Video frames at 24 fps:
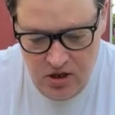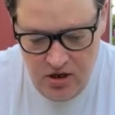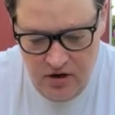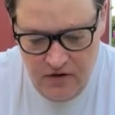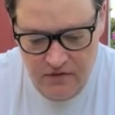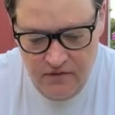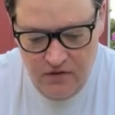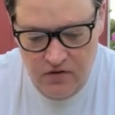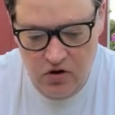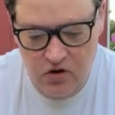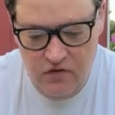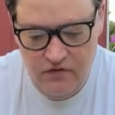
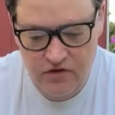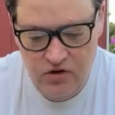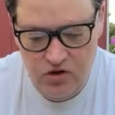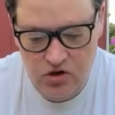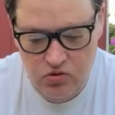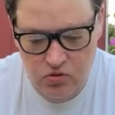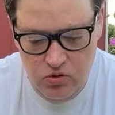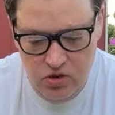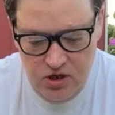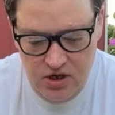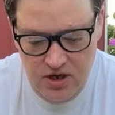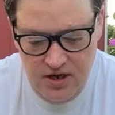For over
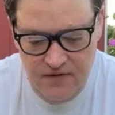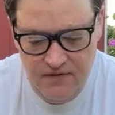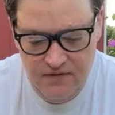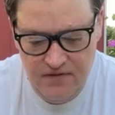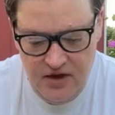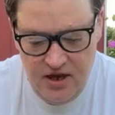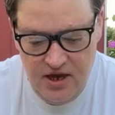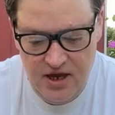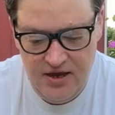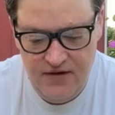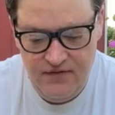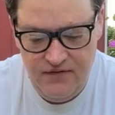
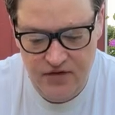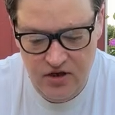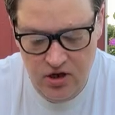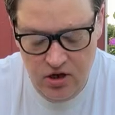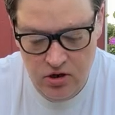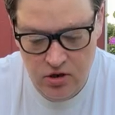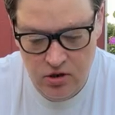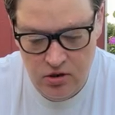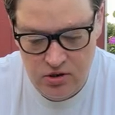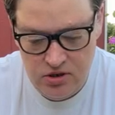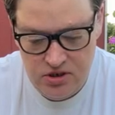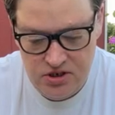25
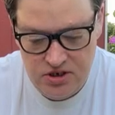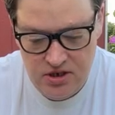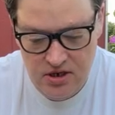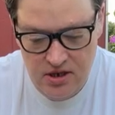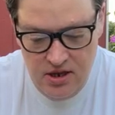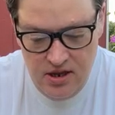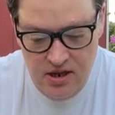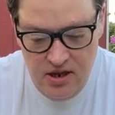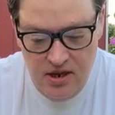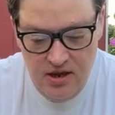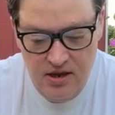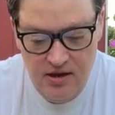years,
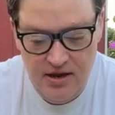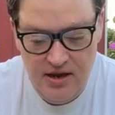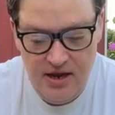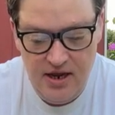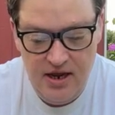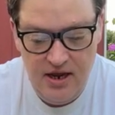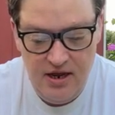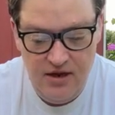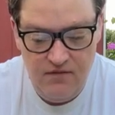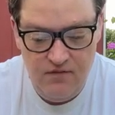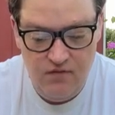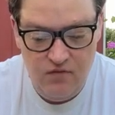I
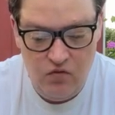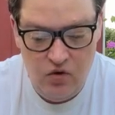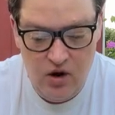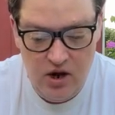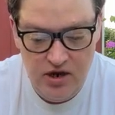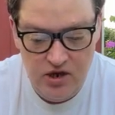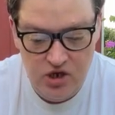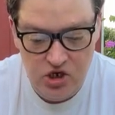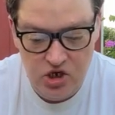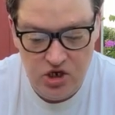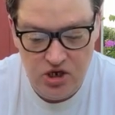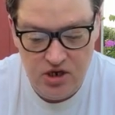have
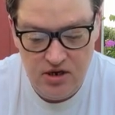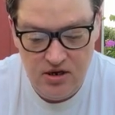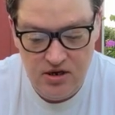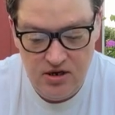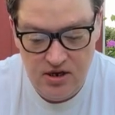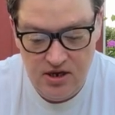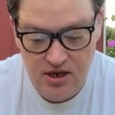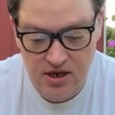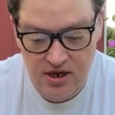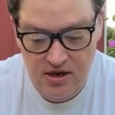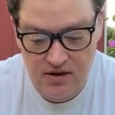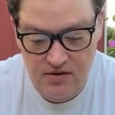watched
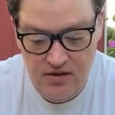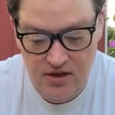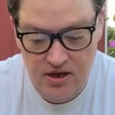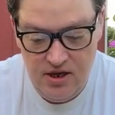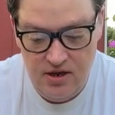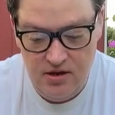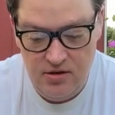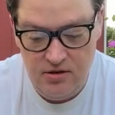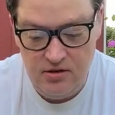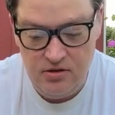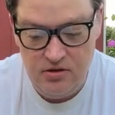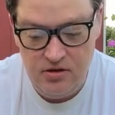King of the
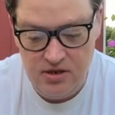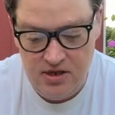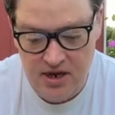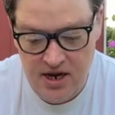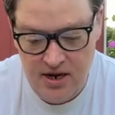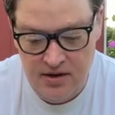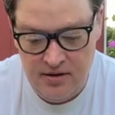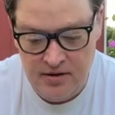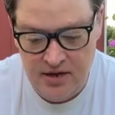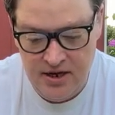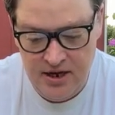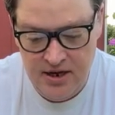Hill
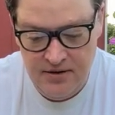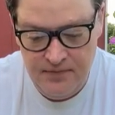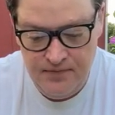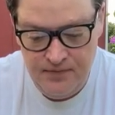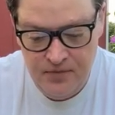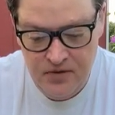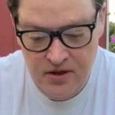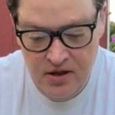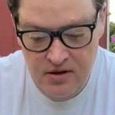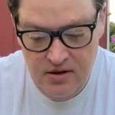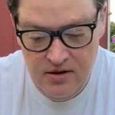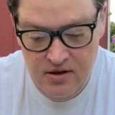daily.
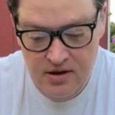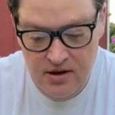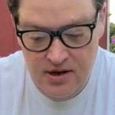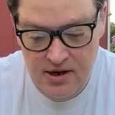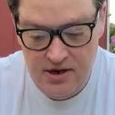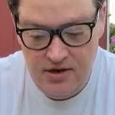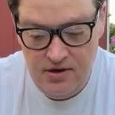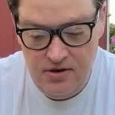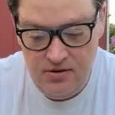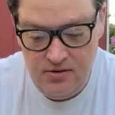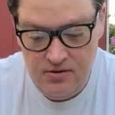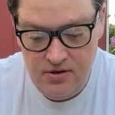I
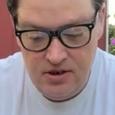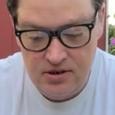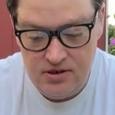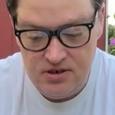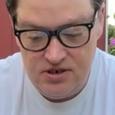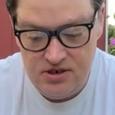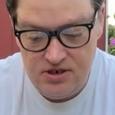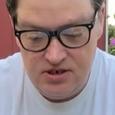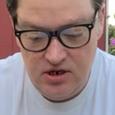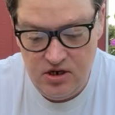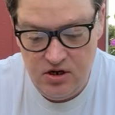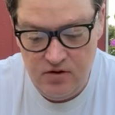don't
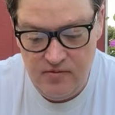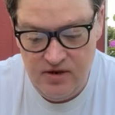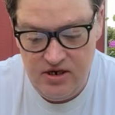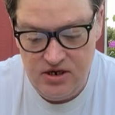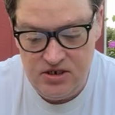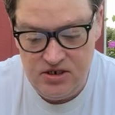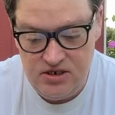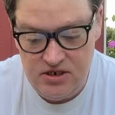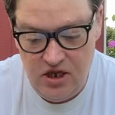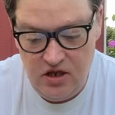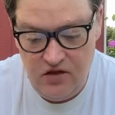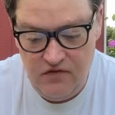consider
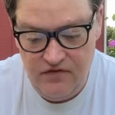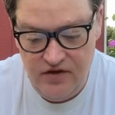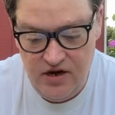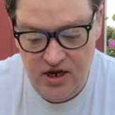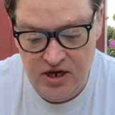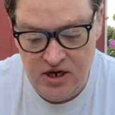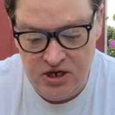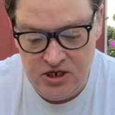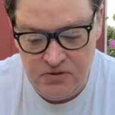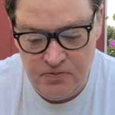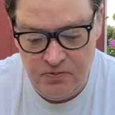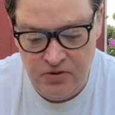myself an
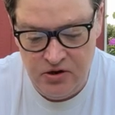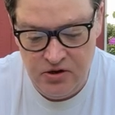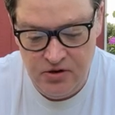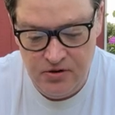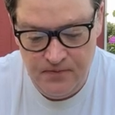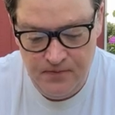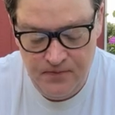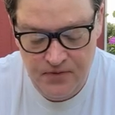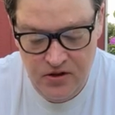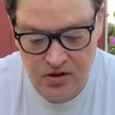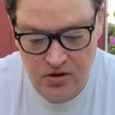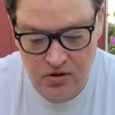expert
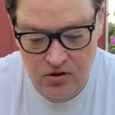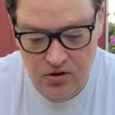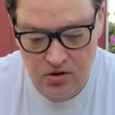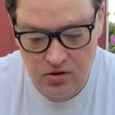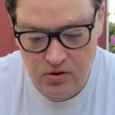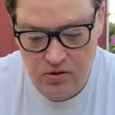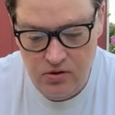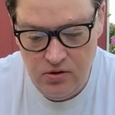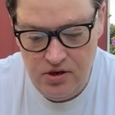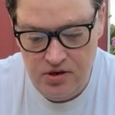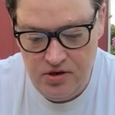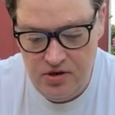
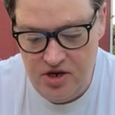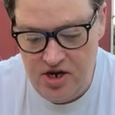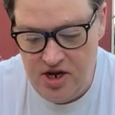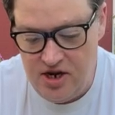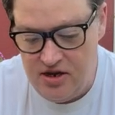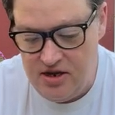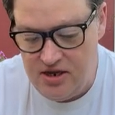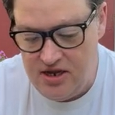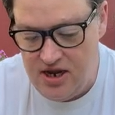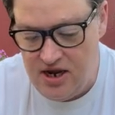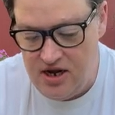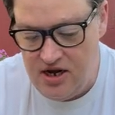or a
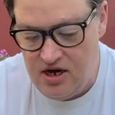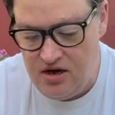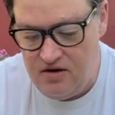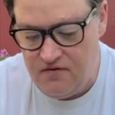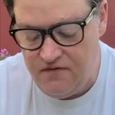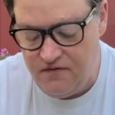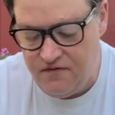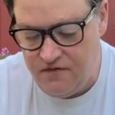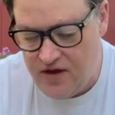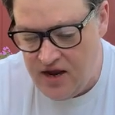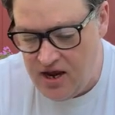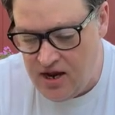dedicated
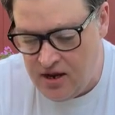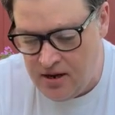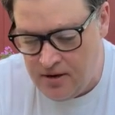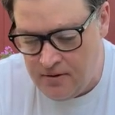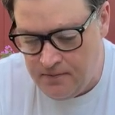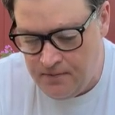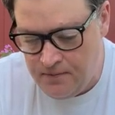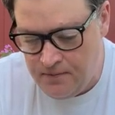fan.